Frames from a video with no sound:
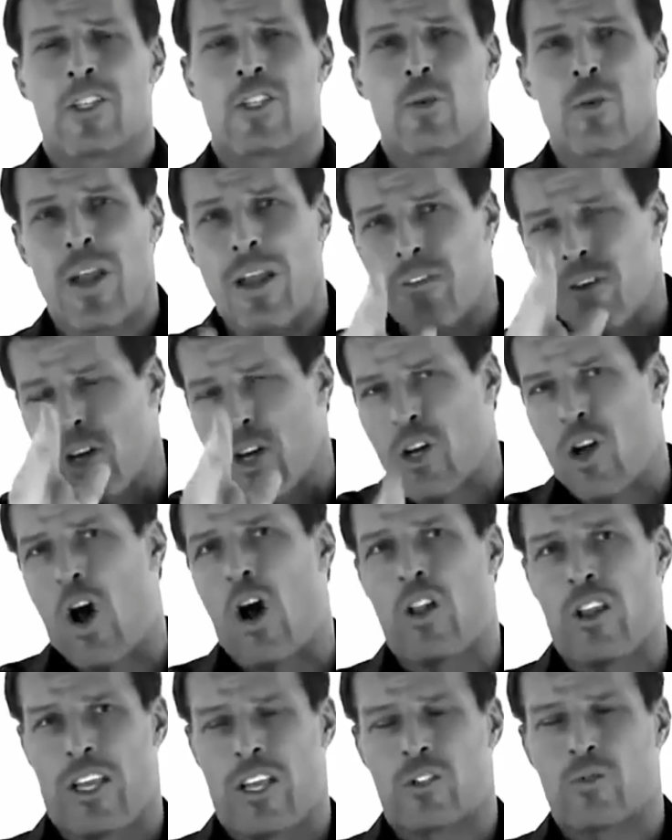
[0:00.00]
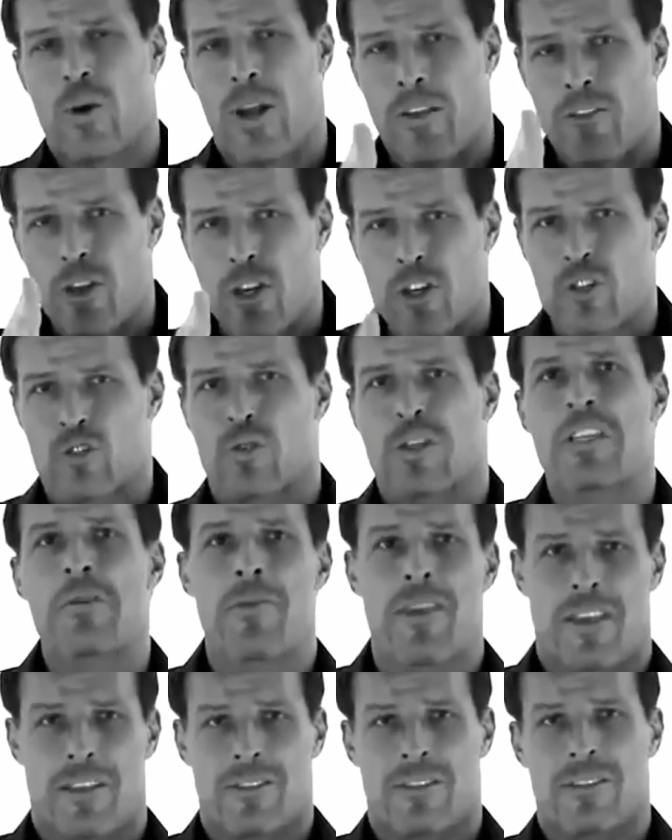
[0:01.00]
So whatever your goal is, whatever your
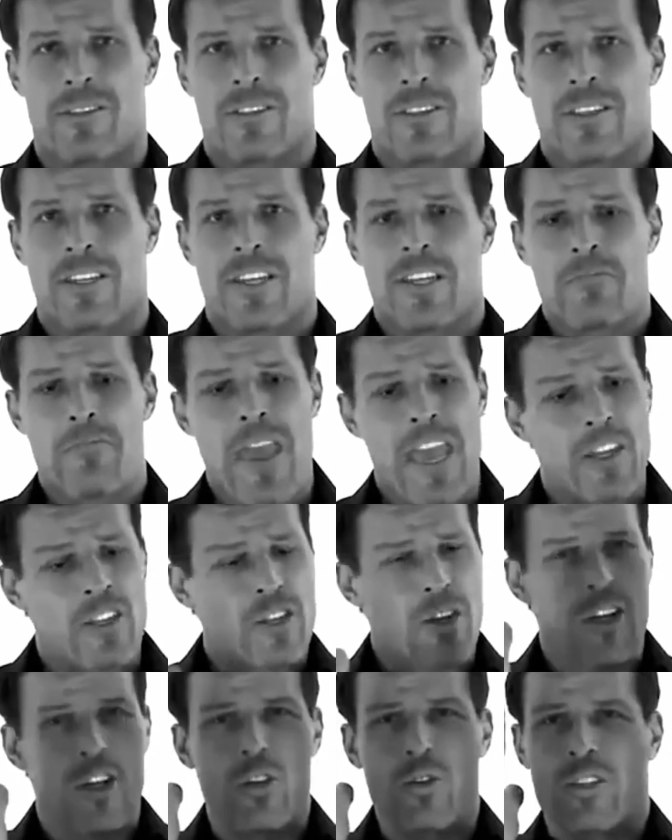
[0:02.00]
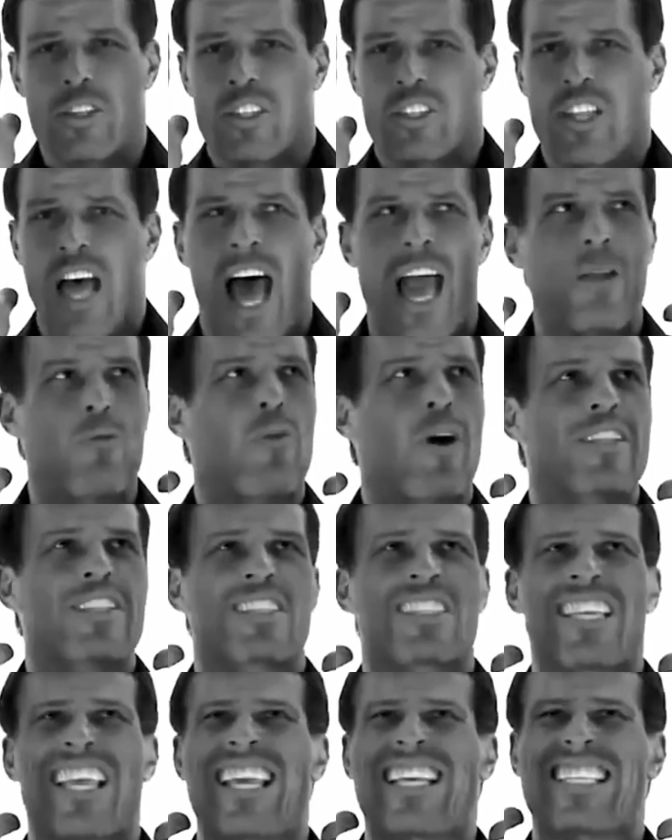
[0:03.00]
dream is, make sure you decide
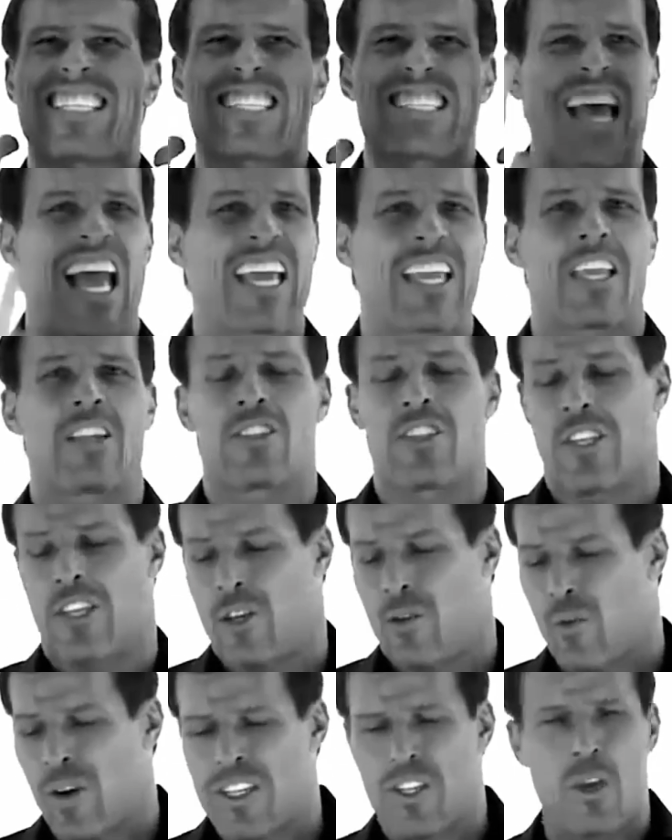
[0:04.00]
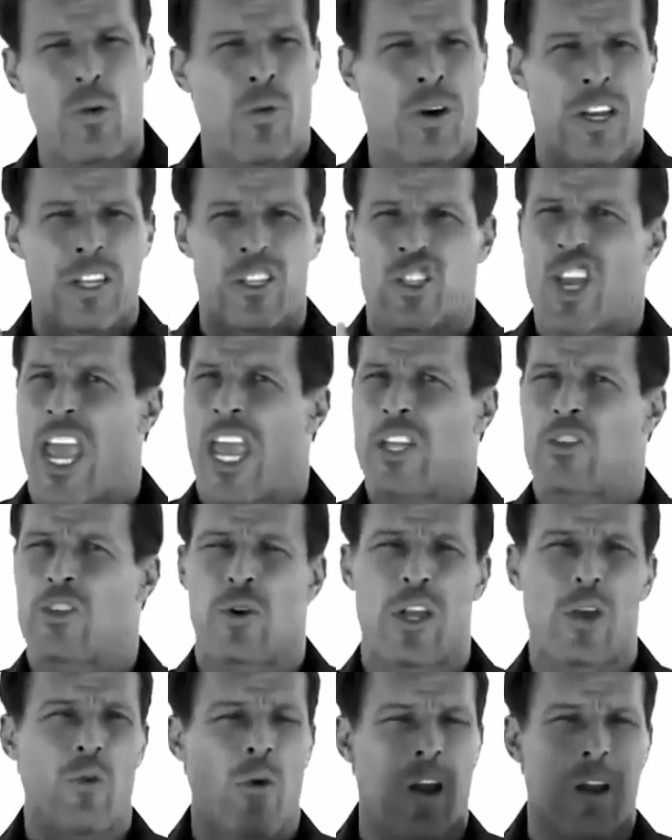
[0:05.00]
what's exciting to you. What do you want to change?
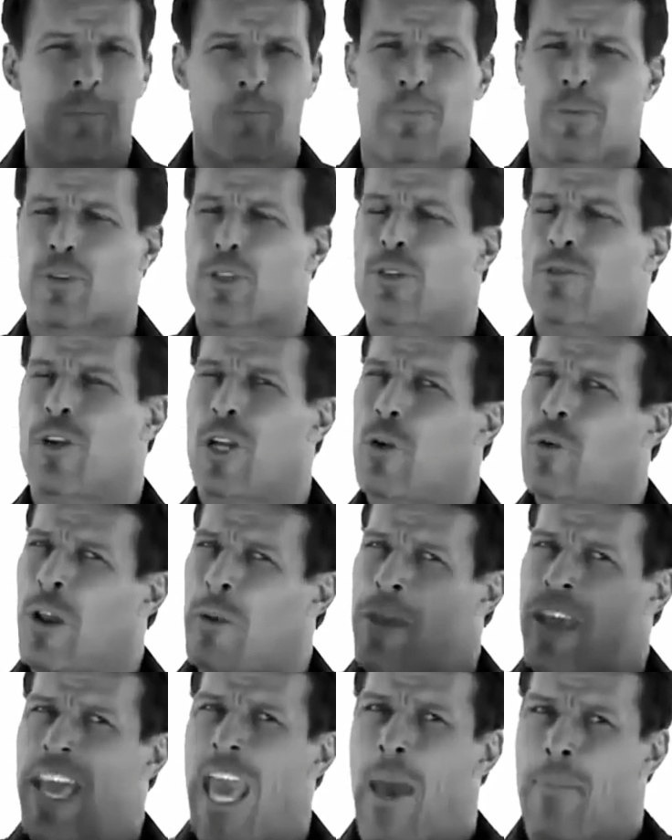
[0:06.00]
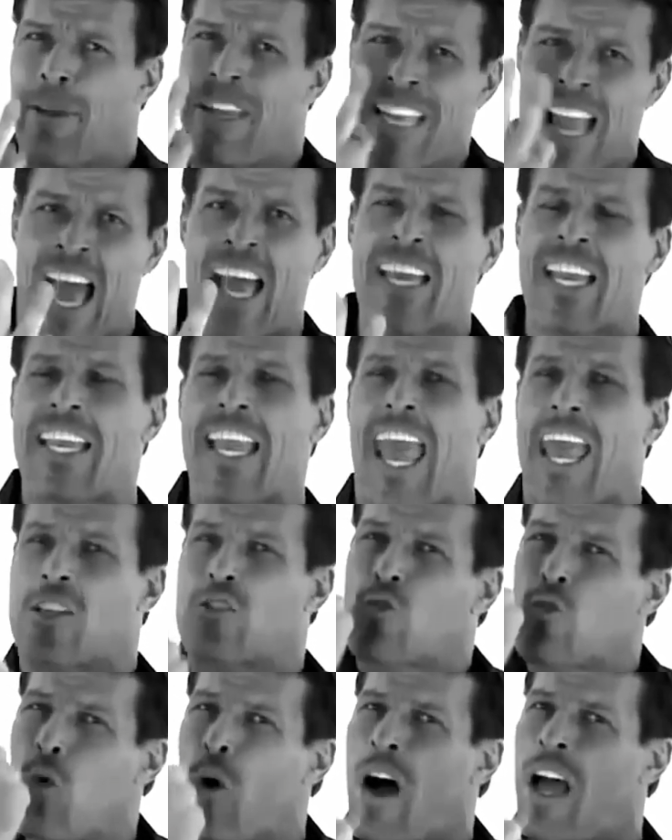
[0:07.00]
What do you want to improve? What do you want to make happen? 90
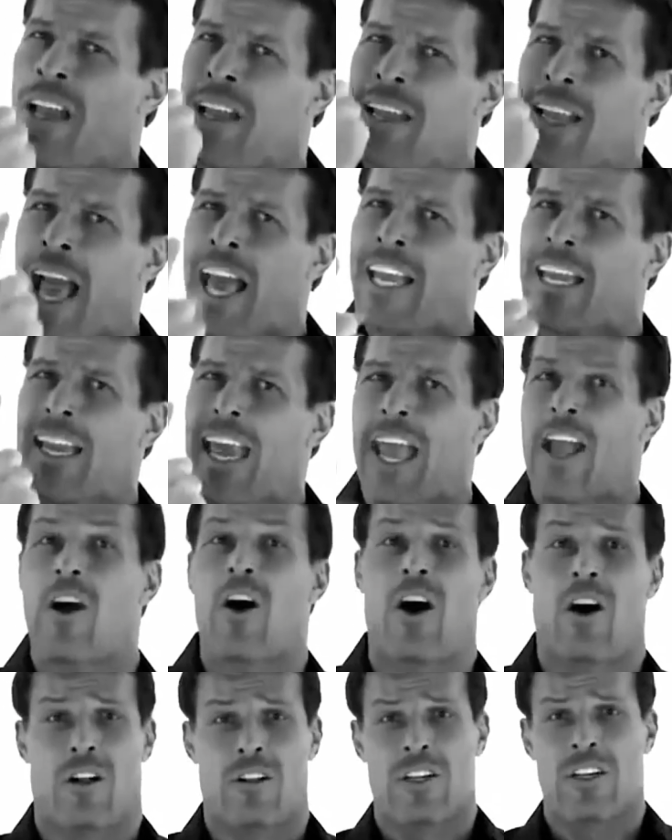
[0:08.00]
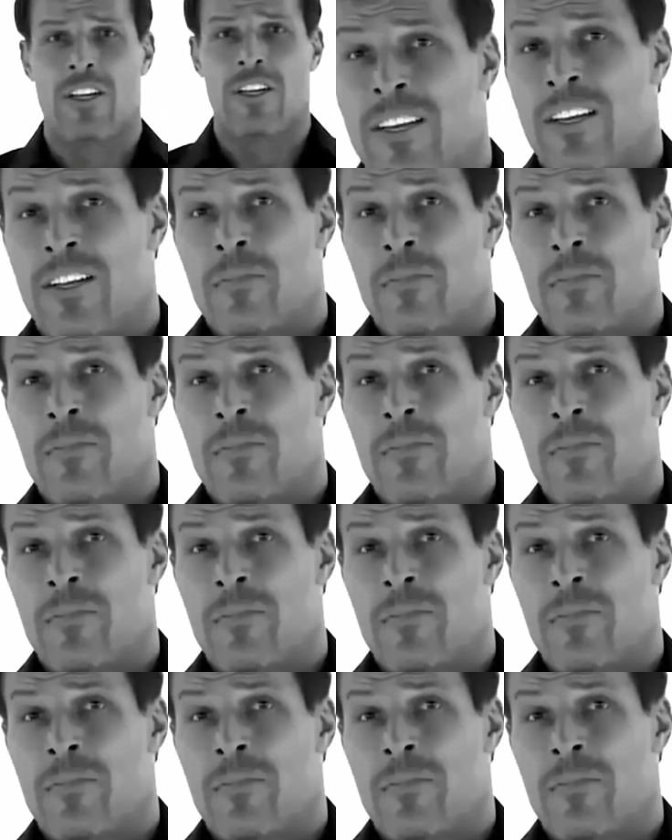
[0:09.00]
days, one 90-day goal.